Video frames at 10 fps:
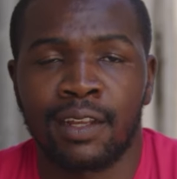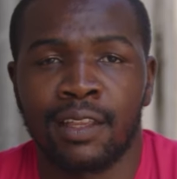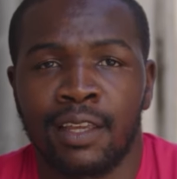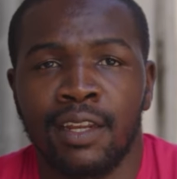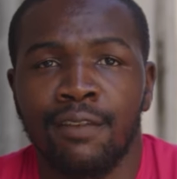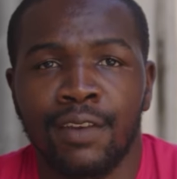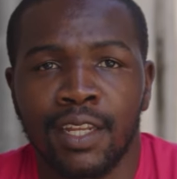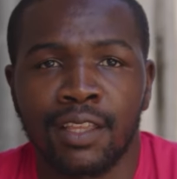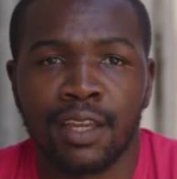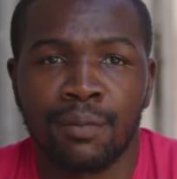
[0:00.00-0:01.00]
then even
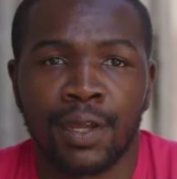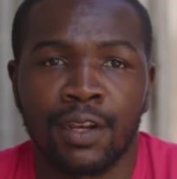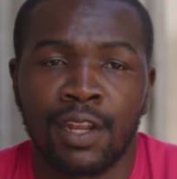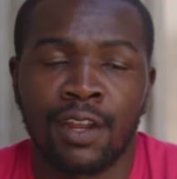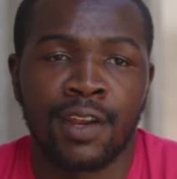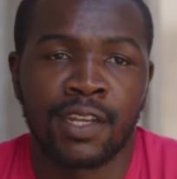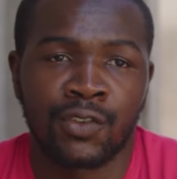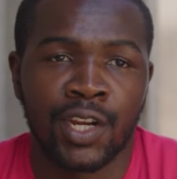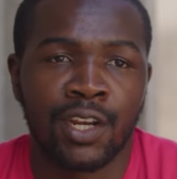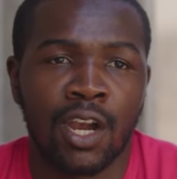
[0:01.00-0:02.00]
in the urban
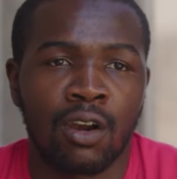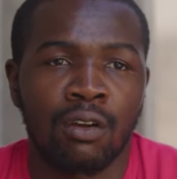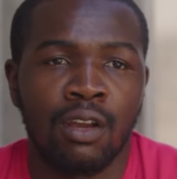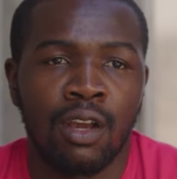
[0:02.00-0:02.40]
areas right now